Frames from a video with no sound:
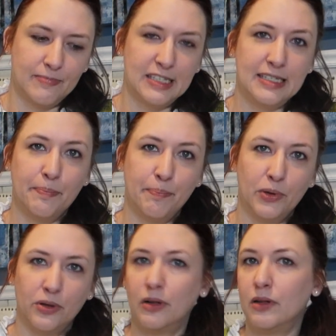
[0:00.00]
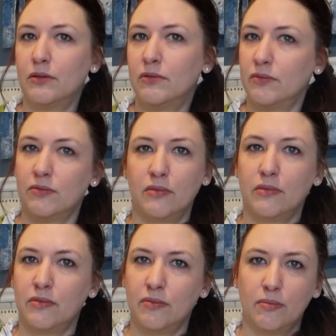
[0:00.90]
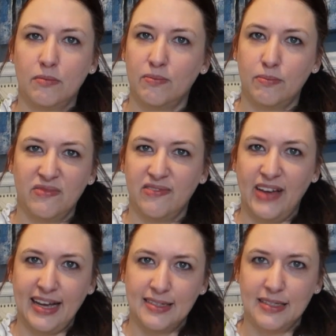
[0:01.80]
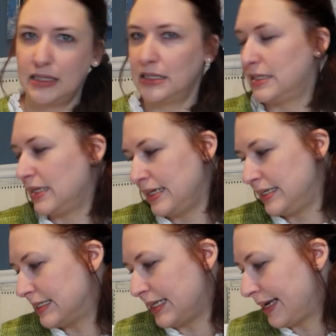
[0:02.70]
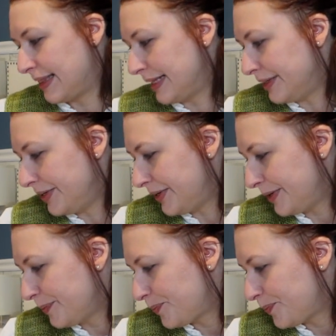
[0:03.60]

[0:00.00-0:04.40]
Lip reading: simple vests. I just like that look.